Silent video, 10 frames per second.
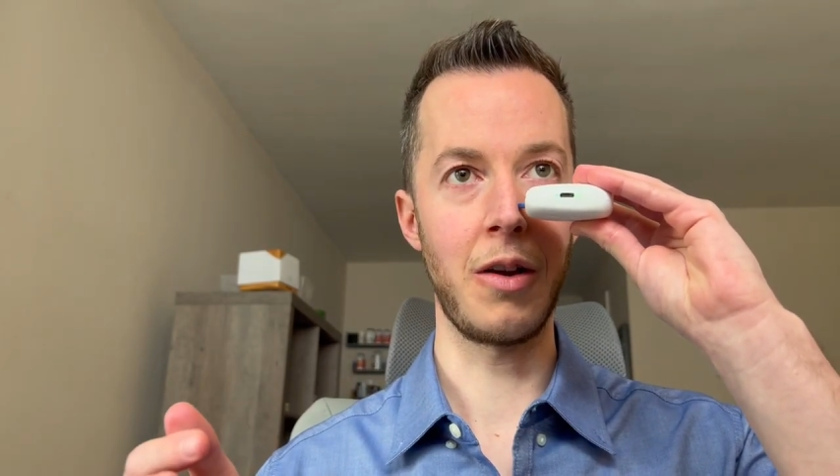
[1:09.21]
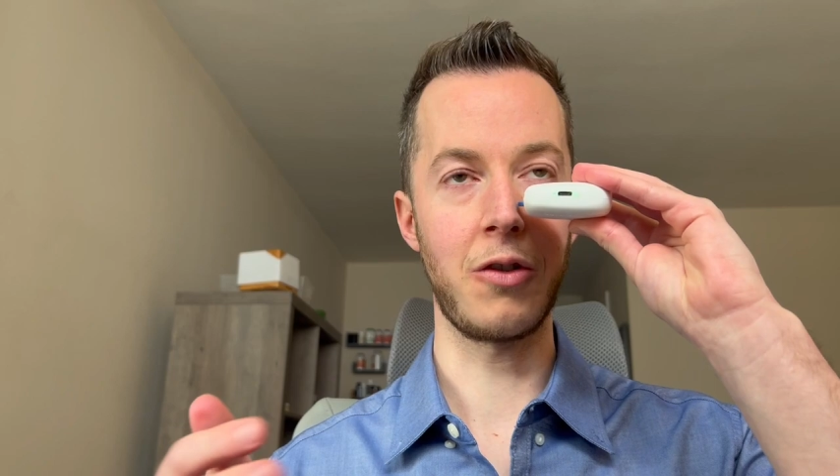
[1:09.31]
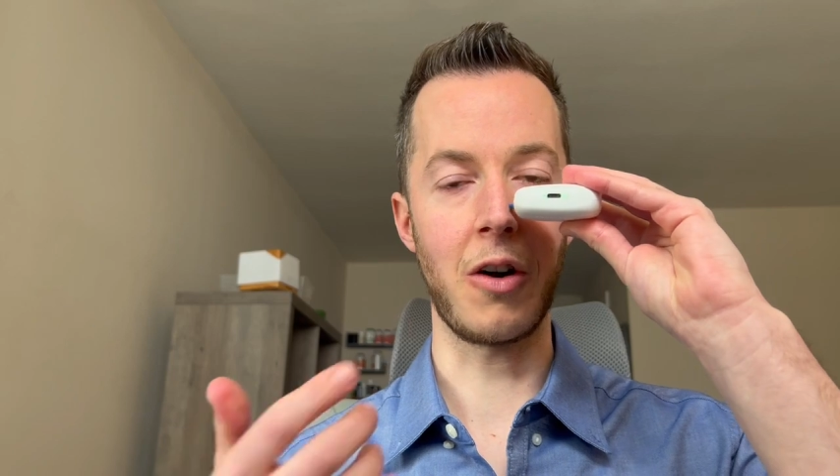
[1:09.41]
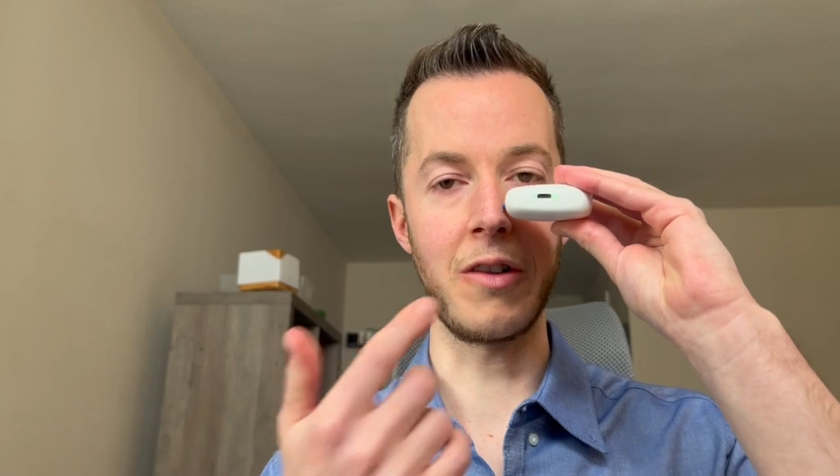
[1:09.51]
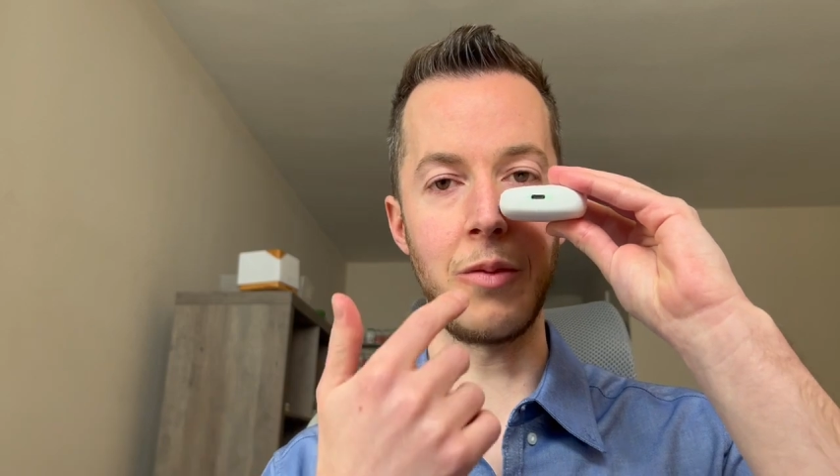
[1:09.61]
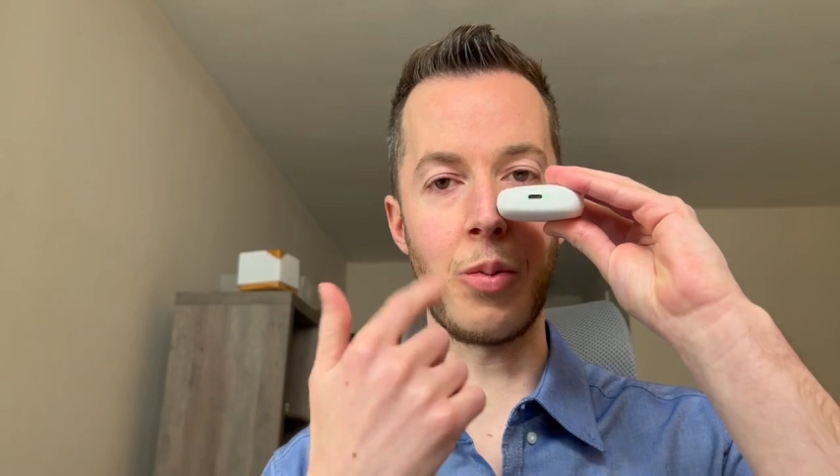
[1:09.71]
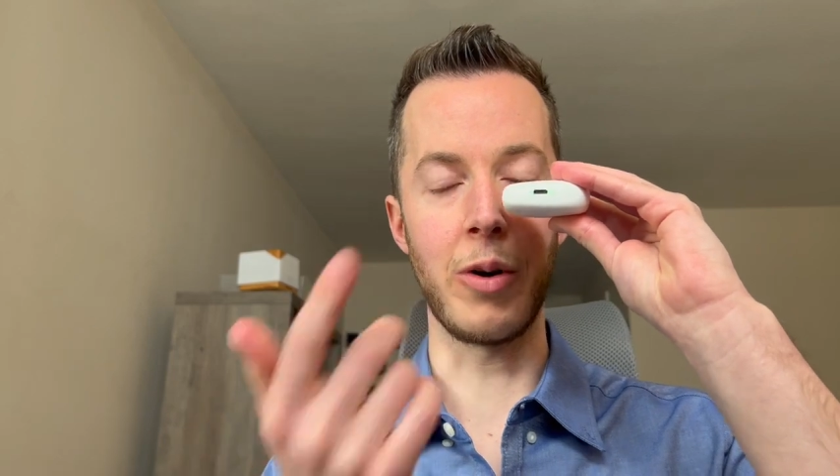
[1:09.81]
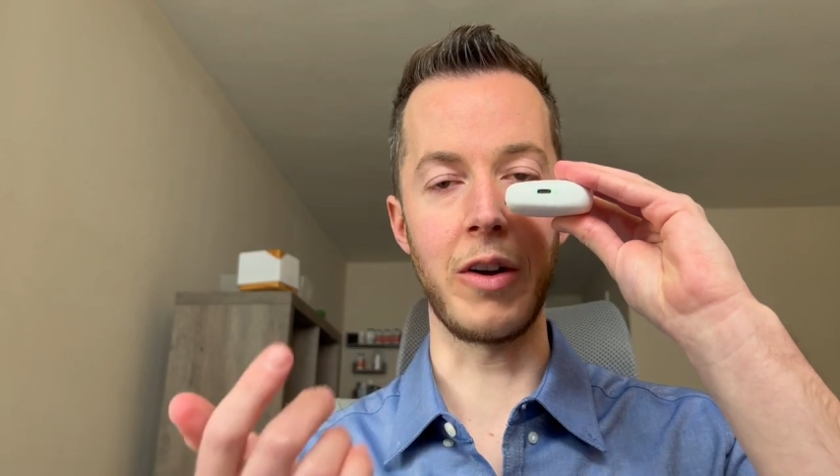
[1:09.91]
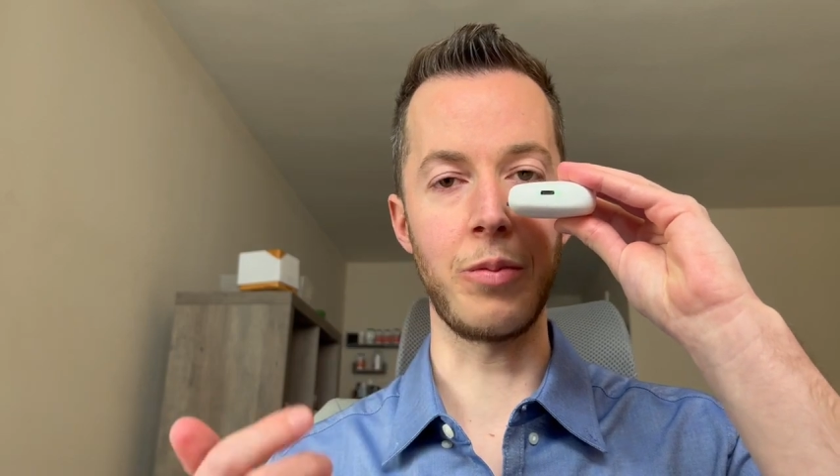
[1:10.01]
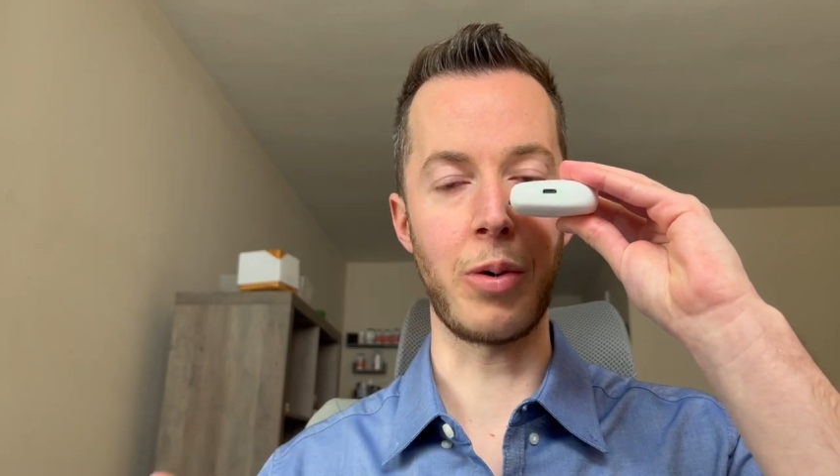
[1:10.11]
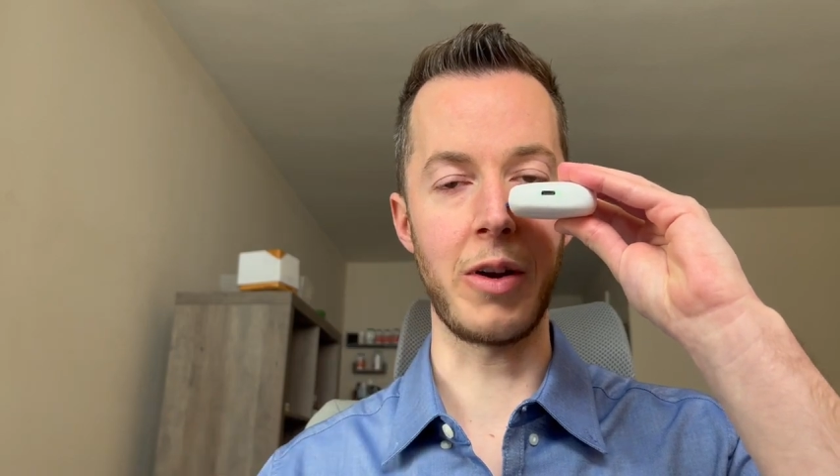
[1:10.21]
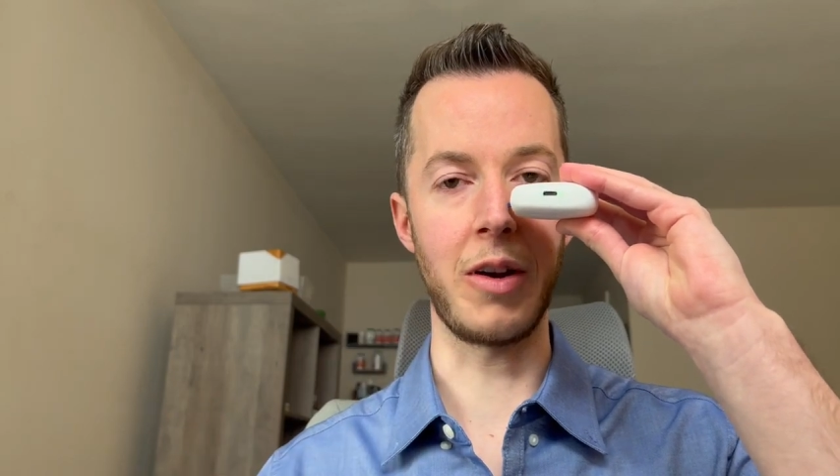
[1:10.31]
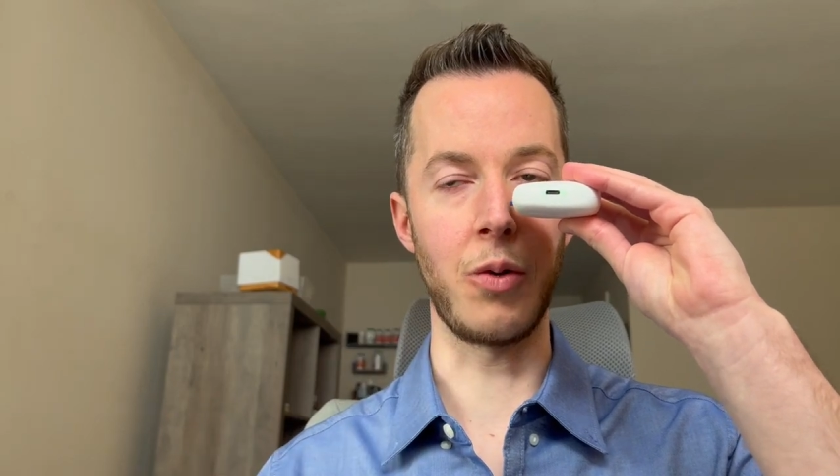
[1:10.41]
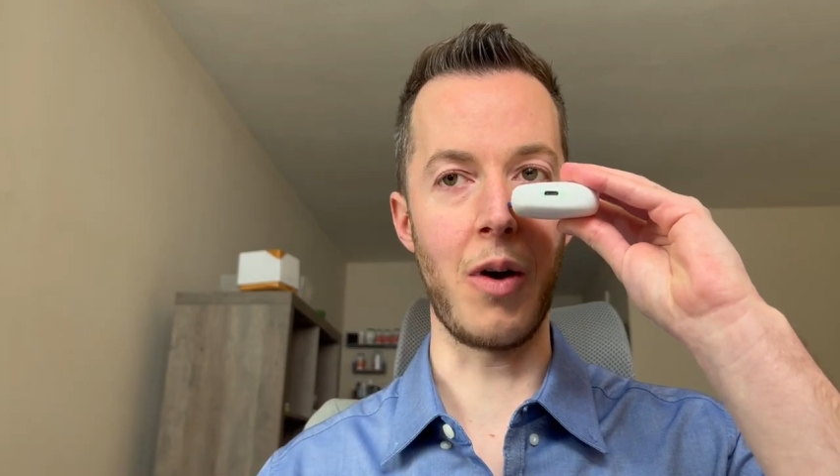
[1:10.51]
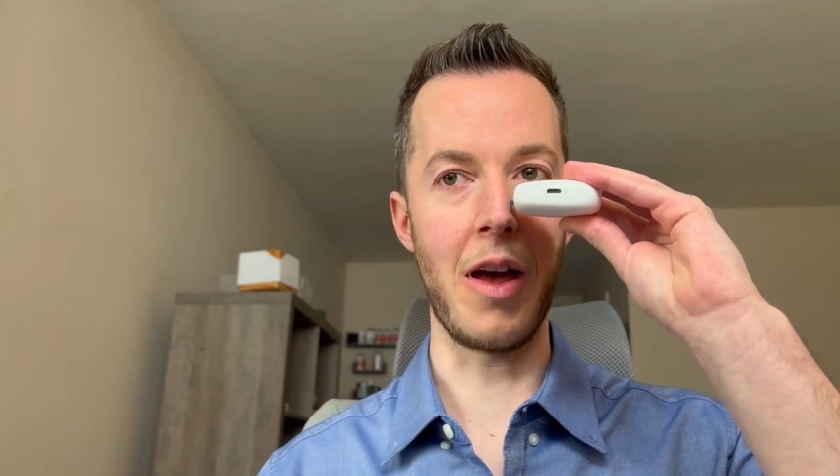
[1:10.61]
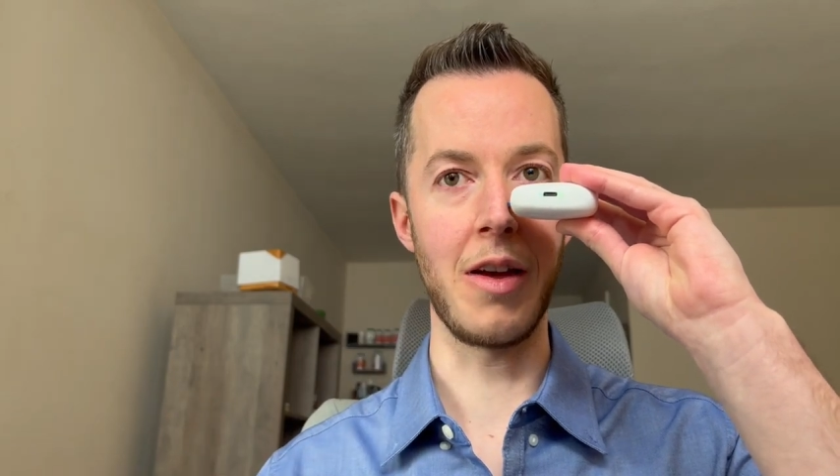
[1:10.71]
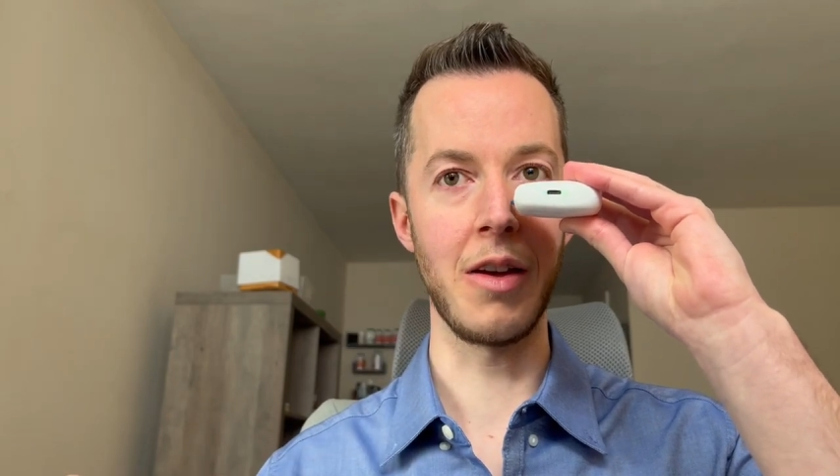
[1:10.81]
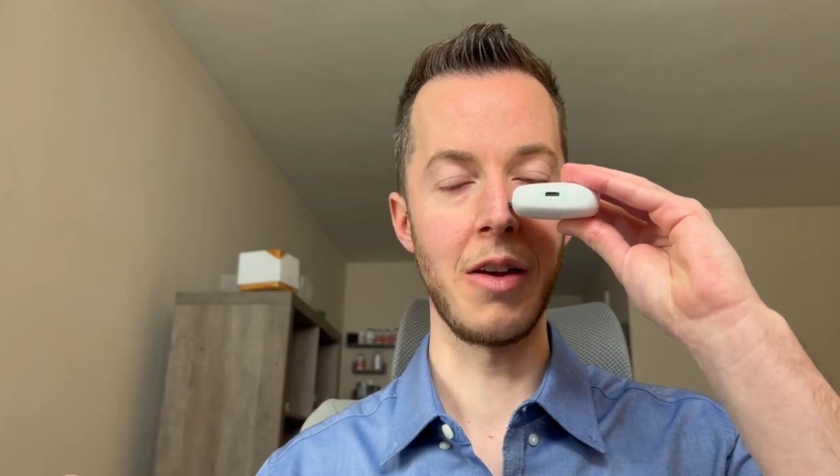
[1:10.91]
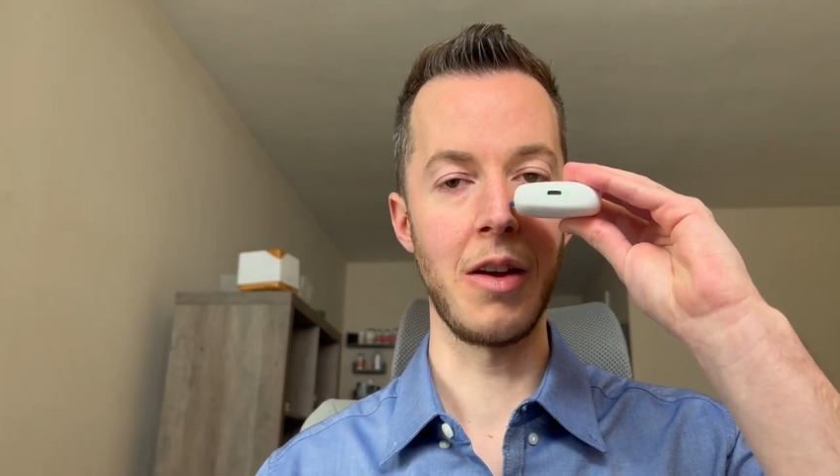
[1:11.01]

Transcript: charging port is pointed away.